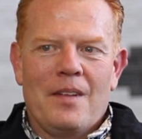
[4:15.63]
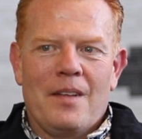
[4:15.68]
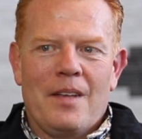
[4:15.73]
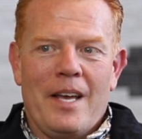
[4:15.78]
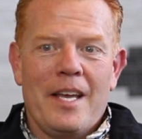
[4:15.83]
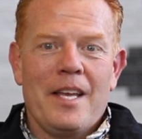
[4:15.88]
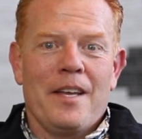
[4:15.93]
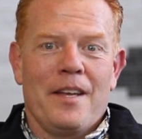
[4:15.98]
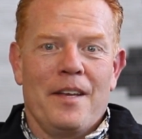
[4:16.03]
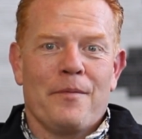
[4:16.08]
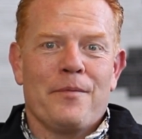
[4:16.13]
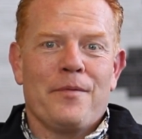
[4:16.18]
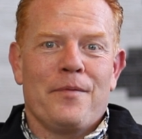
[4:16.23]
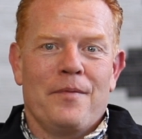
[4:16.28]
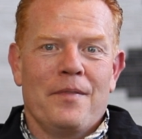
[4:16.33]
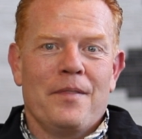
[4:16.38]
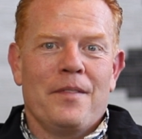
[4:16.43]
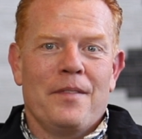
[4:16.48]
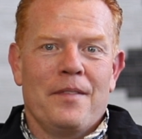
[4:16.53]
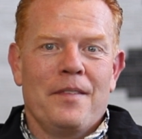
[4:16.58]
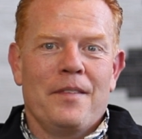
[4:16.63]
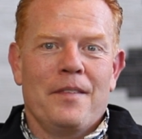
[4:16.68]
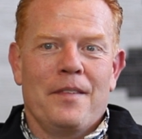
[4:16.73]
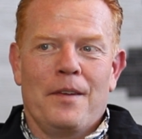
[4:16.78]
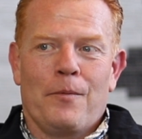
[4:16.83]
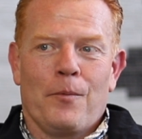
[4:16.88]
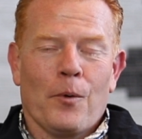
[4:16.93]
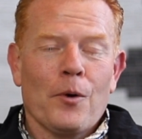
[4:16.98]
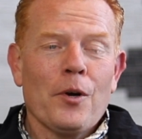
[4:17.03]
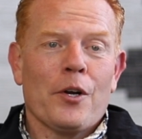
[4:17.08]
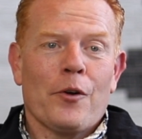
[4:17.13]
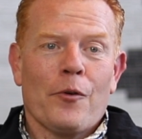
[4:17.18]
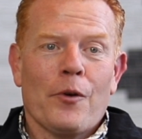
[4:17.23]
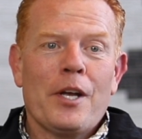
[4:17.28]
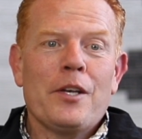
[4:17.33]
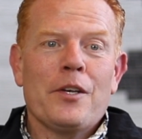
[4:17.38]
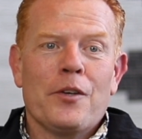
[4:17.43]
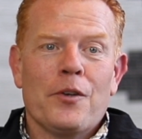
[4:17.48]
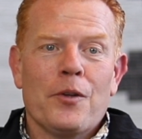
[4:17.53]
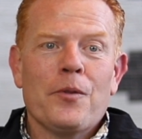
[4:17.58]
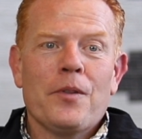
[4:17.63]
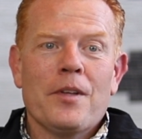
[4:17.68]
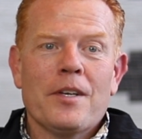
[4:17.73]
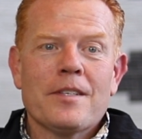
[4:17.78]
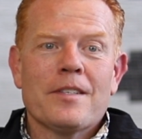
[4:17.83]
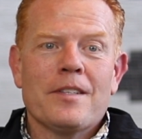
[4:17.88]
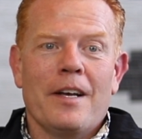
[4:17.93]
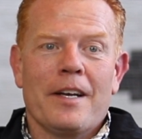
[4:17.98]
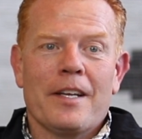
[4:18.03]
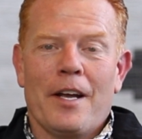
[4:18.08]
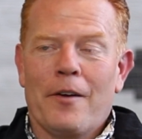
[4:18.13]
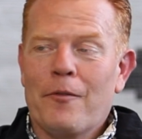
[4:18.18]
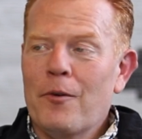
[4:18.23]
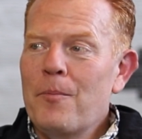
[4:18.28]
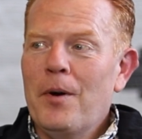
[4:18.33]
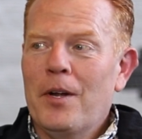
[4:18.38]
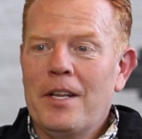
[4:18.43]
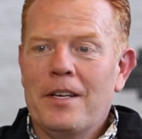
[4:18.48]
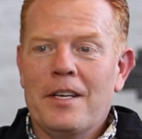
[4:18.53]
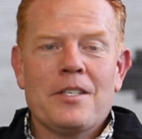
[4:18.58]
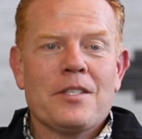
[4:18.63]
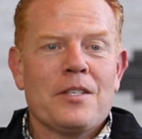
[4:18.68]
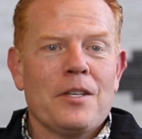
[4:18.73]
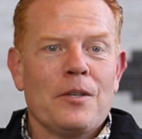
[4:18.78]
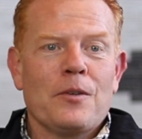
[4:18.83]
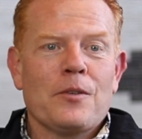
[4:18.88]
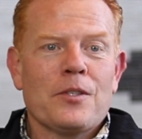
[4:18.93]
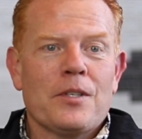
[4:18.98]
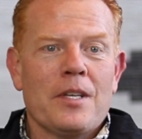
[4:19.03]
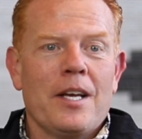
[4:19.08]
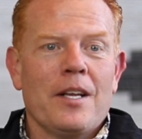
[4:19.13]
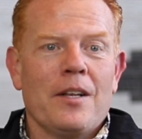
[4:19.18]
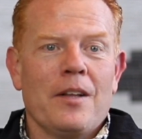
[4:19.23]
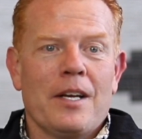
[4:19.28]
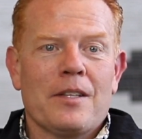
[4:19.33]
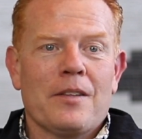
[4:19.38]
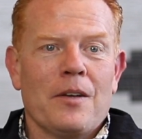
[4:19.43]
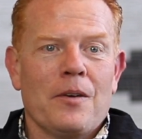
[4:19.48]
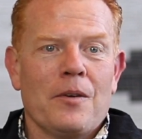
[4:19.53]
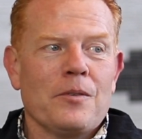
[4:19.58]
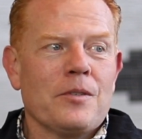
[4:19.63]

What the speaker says: hey, if we're agreeing to do this, like everybody needs to understand, like